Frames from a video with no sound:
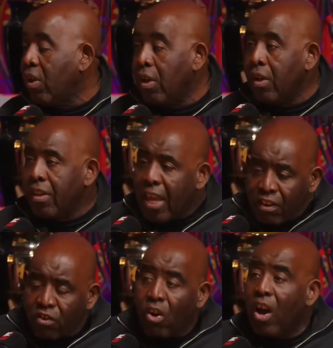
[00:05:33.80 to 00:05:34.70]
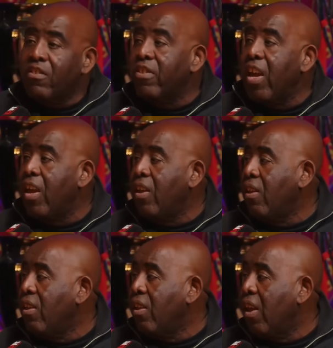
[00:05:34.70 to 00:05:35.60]
These guys there
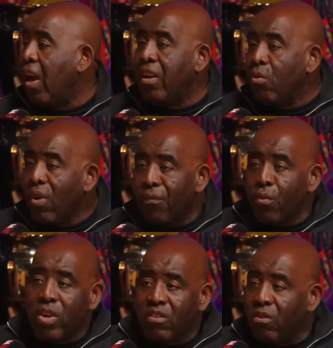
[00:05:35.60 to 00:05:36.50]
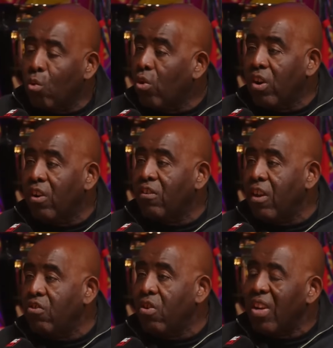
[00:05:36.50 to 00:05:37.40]
at the referees'
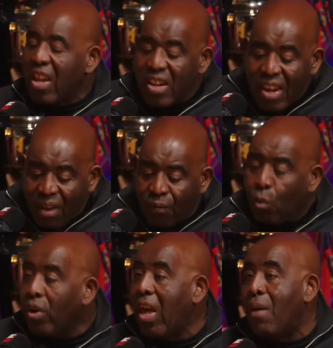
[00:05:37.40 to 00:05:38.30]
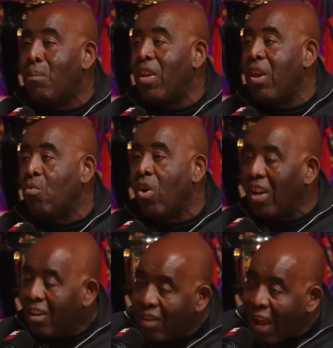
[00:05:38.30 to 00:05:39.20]
organisation, they never want to admit they're wrong,
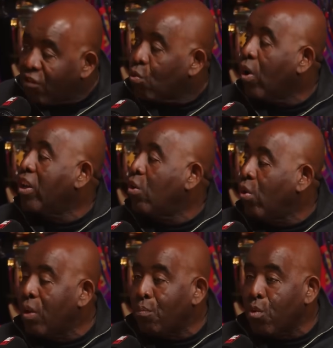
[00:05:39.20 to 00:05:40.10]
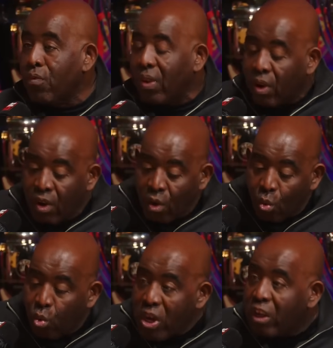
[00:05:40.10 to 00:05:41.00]
and that's why they're not improving.
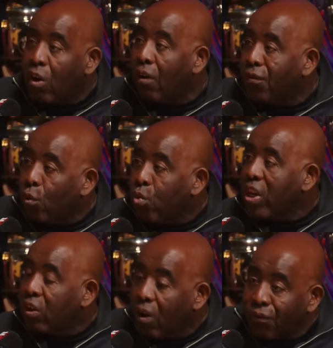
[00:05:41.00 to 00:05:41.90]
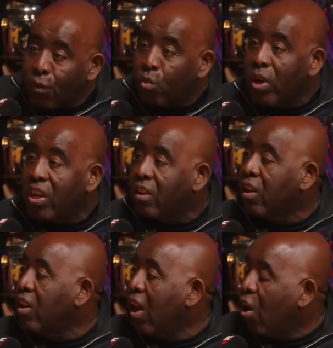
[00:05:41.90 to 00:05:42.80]
Week after week after week,
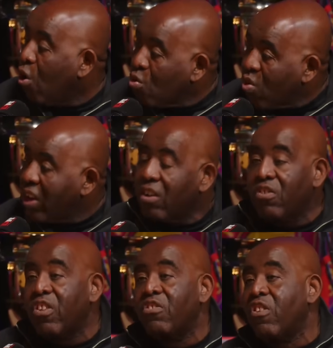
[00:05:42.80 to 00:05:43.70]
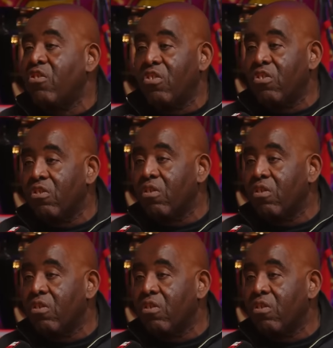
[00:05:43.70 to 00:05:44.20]
horrendous decisions.